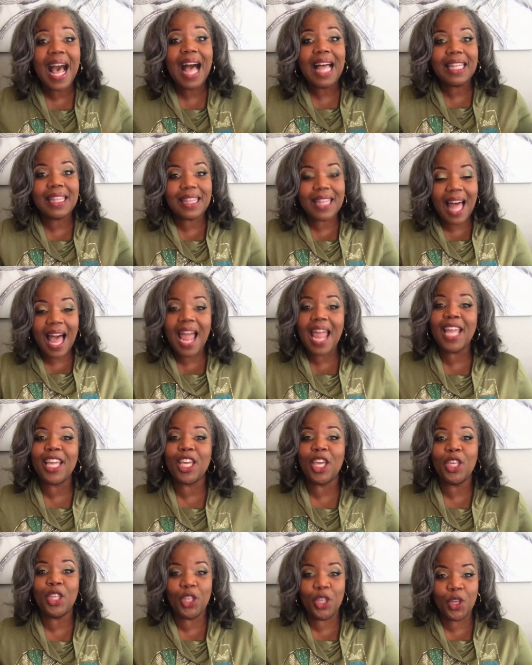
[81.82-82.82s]
like
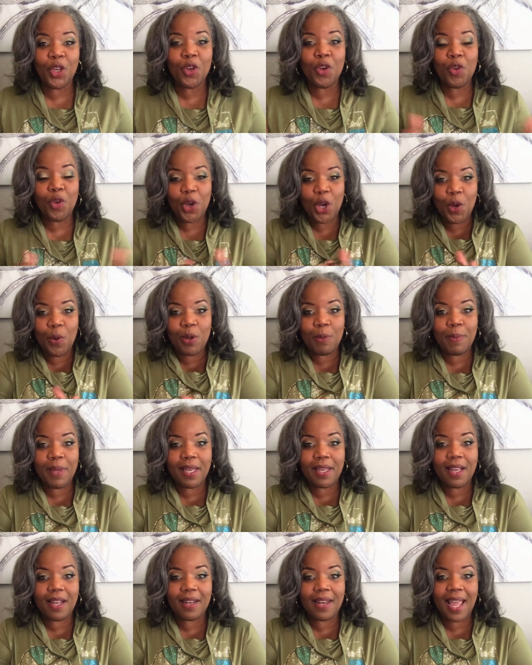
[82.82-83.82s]
you who would be
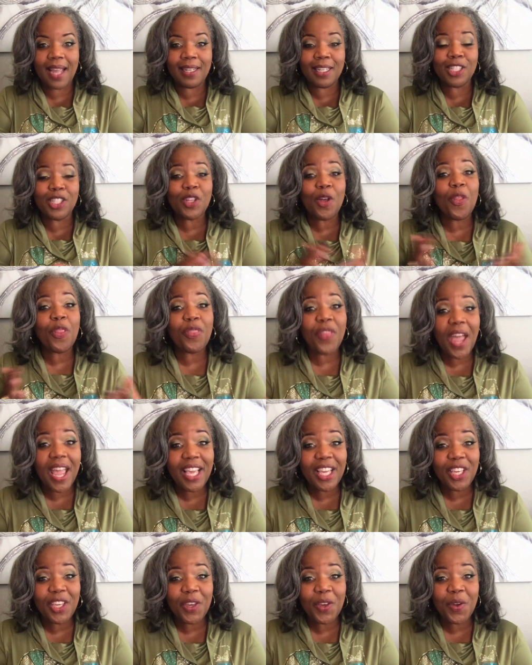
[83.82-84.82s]
connected. So
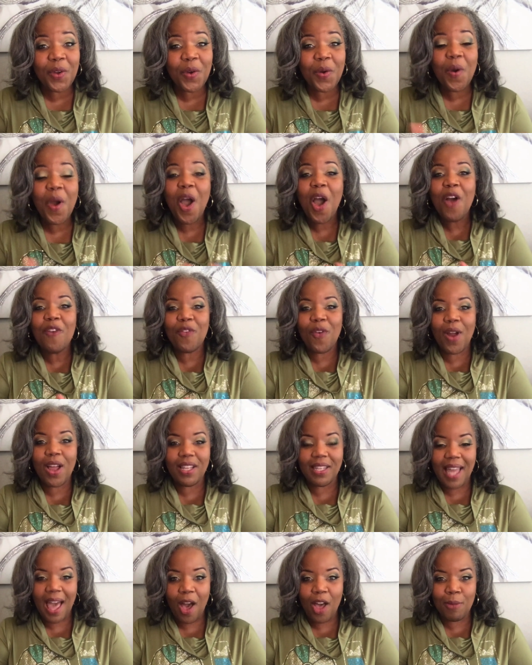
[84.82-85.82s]
thank you for
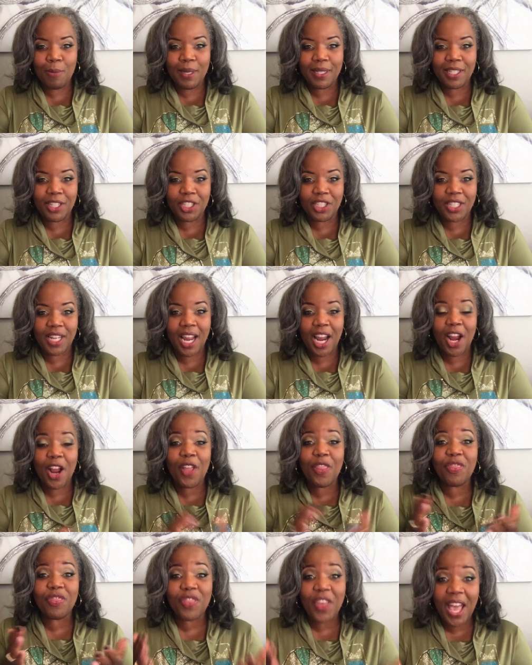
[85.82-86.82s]
allowing me to
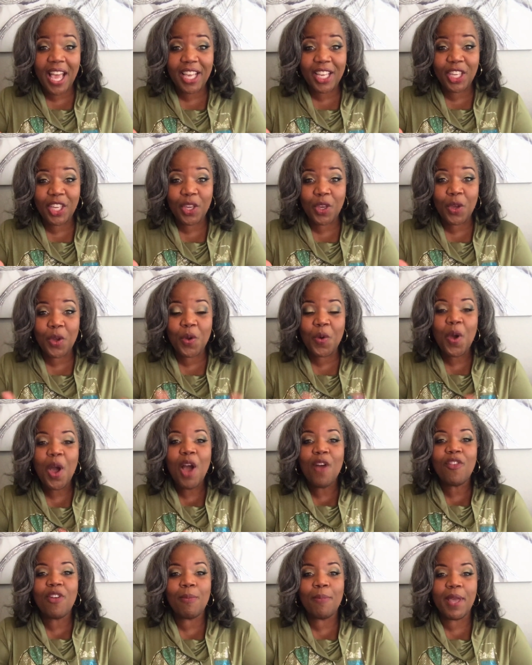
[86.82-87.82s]
share. Thank you
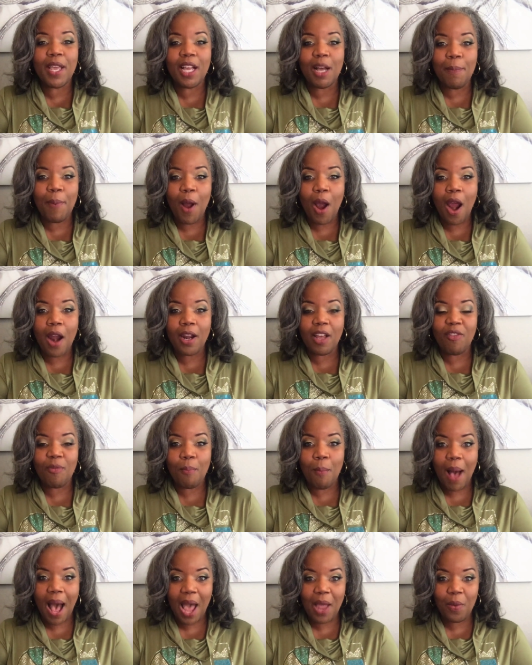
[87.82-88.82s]
for being a part of
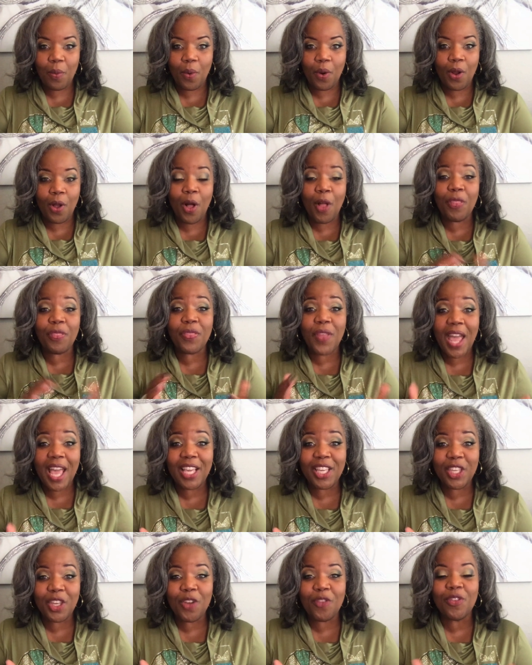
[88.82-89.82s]
my world.
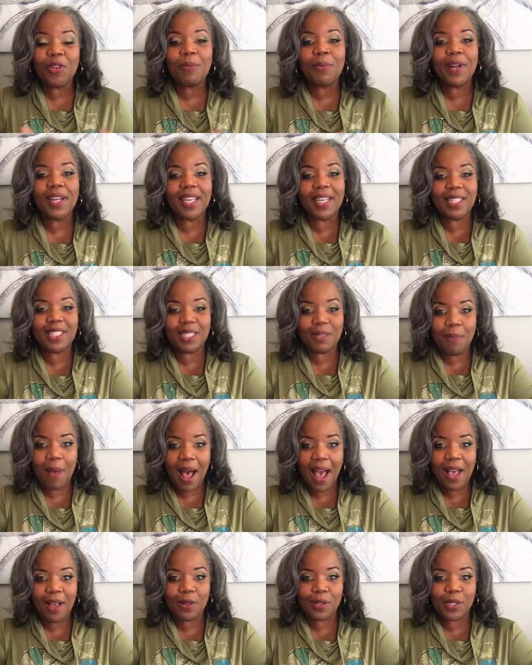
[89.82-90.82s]
Thank you for bringing
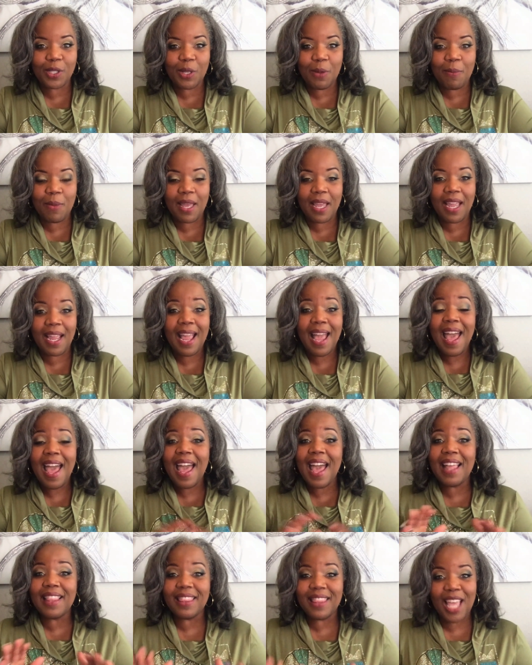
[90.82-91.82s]
smiles to me.
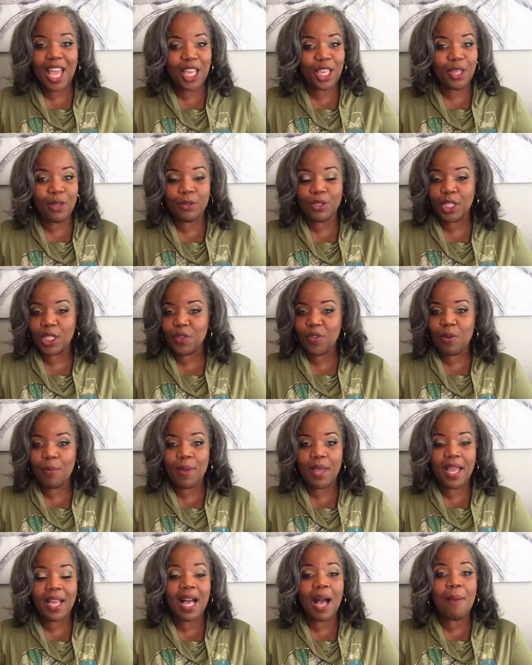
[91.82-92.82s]
And thank you just for
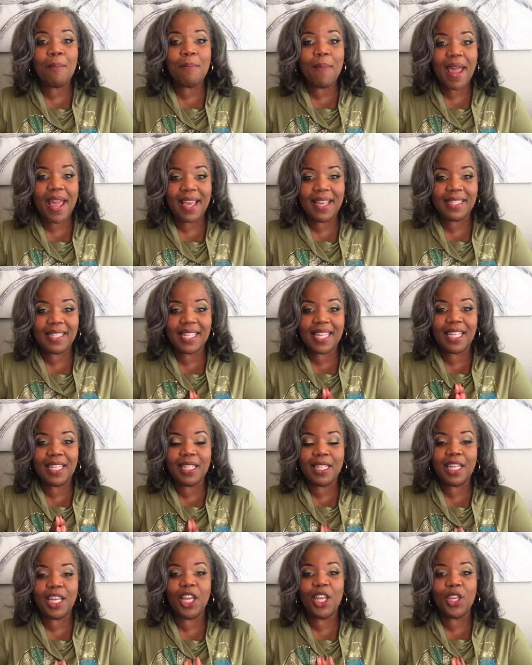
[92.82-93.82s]
being
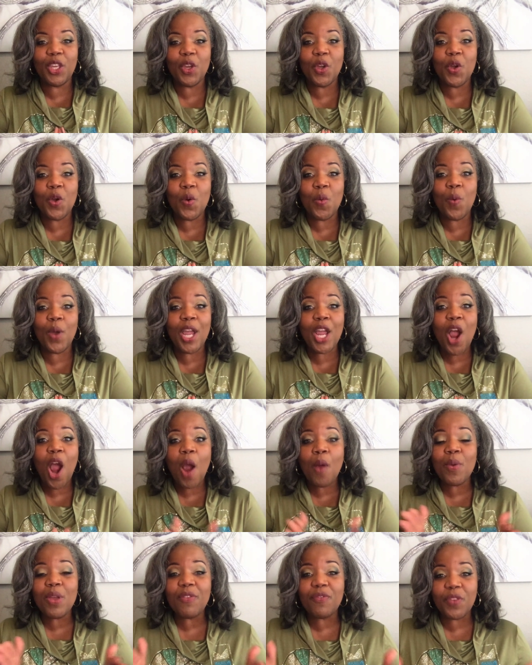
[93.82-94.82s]
amazingly you. We
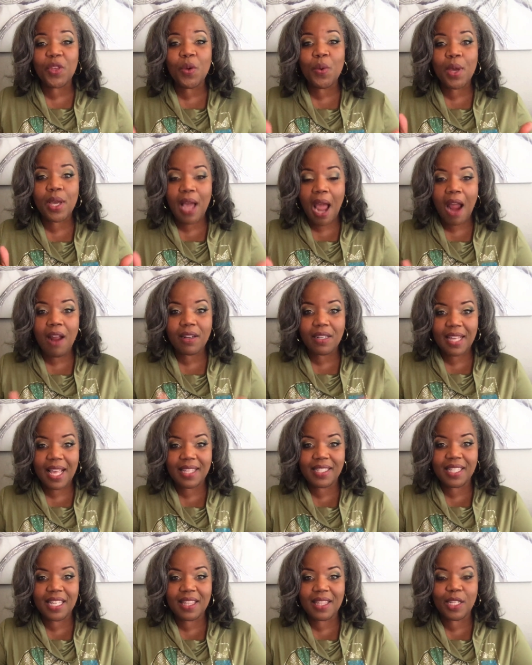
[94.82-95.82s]
are reviewing our
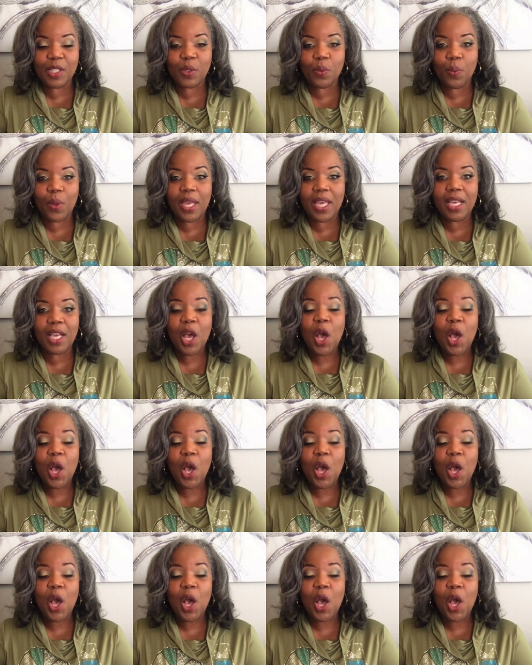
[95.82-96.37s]
lesson this week,